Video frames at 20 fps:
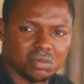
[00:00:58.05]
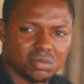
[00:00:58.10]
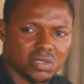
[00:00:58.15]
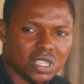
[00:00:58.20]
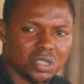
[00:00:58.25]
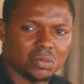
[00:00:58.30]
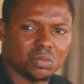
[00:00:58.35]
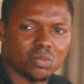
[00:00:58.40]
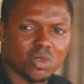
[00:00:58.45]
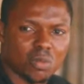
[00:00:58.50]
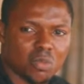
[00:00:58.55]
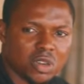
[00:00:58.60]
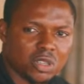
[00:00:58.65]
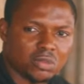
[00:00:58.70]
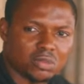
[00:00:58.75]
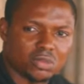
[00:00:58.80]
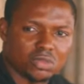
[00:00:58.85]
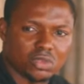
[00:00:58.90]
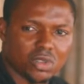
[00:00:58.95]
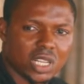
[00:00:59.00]
Then
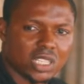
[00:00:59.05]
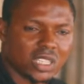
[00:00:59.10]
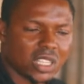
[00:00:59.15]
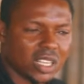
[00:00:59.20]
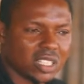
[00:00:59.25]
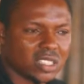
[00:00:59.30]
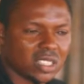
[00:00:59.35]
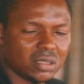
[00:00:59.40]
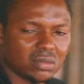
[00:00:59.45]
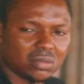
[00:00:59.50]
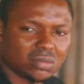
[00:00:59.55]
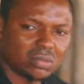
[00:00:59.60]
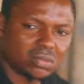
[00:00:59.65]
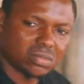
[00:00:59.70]
Pomo 1,000.